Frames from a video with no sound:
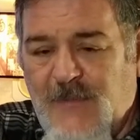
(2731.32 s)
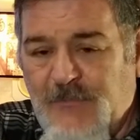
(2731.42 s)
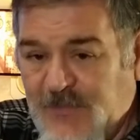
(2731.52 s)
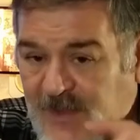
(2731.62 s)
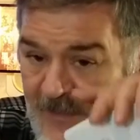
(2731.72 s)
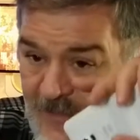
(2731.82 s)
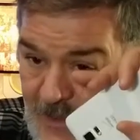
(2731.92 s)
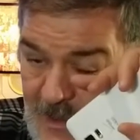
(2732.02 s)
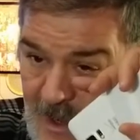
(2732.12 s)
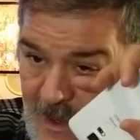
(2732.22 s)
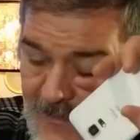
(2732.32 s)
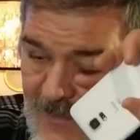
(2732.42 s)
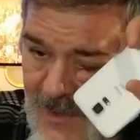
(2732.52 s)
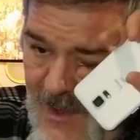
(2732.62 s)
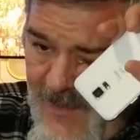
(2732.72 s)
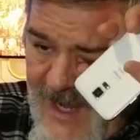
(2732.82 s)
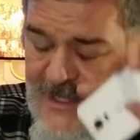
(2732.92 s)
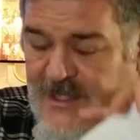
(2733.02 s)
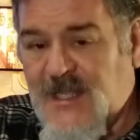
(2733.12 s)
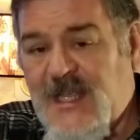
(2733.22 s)
if you go back to the
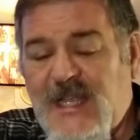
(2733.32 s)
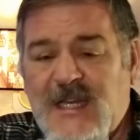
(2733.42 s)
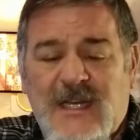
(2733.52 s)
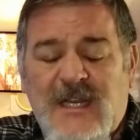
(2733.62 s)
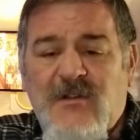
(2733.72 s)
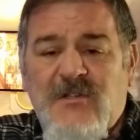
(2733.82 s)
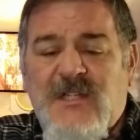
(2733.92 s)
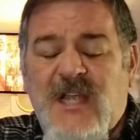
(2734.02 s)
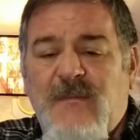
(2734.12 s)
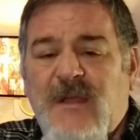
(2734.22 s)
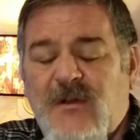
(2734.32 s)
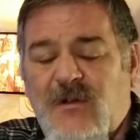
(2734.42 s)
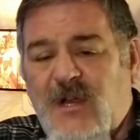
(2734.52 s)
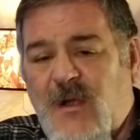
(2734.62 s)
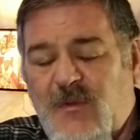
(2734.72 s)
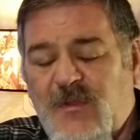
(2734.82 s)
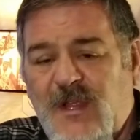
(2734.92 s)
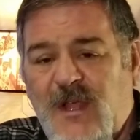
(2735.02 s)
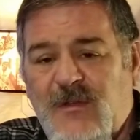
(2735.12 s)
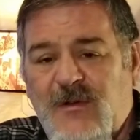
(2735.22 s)
heated gear segment or a couple of the
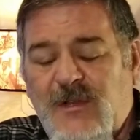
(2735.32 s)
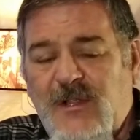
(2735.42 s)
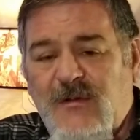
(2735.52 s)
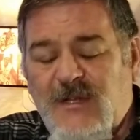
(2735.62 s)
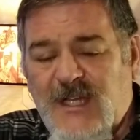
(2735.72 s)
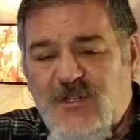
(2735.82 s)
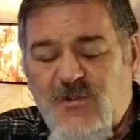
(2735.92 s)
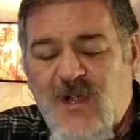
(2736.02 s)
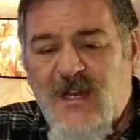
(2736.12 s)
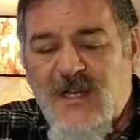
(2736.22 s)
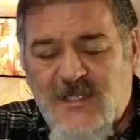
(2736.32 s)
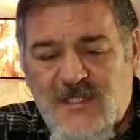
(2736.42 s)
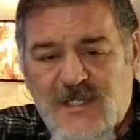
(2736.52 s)
other, electronics